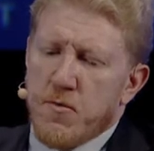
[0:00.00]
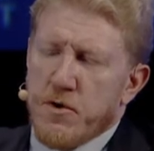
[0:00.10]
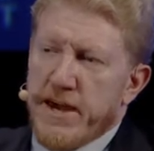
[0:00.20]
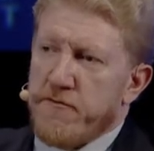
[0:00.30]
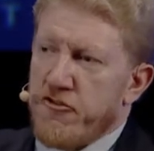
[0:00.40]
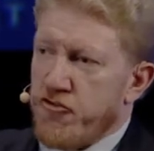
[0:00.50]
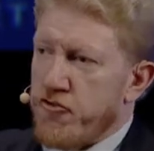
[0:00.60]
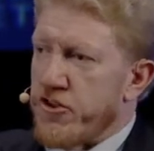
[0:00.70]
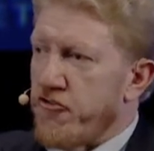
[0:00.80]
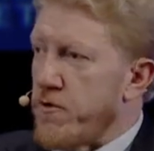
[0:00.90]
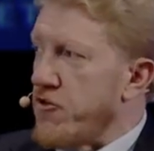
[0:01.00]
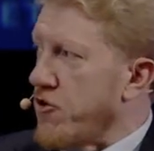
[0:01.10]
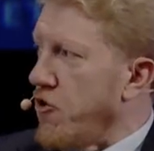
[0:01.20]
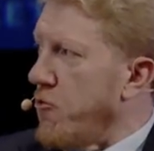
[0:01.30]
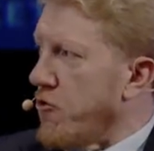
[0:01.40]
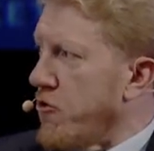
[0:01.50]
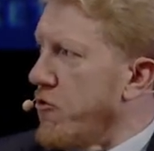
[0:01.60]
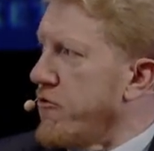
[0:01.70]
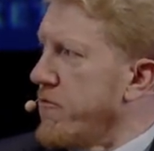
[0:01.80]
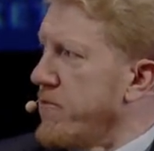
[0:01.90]
We have uncertainties around the global
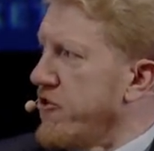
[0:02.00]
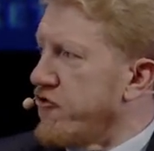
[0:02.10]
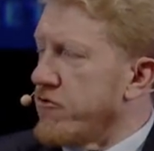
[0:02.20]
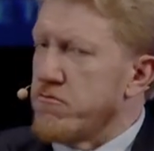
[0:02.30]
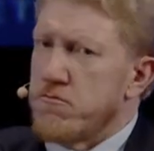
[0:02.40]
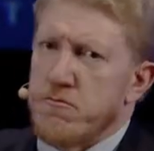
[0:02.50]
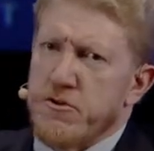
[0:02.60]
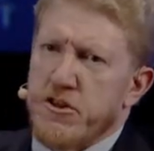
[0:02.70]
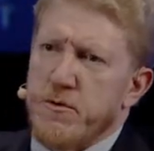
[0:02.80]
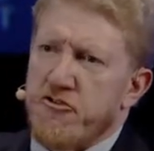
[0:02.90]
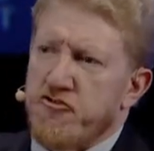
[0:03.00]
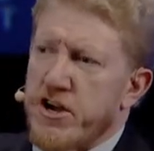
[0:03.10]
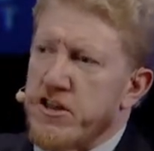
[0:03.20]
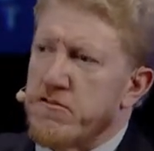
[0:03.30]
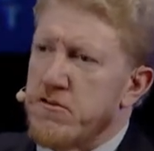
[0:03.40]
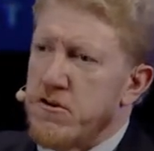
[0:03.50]
growth picture with US, China.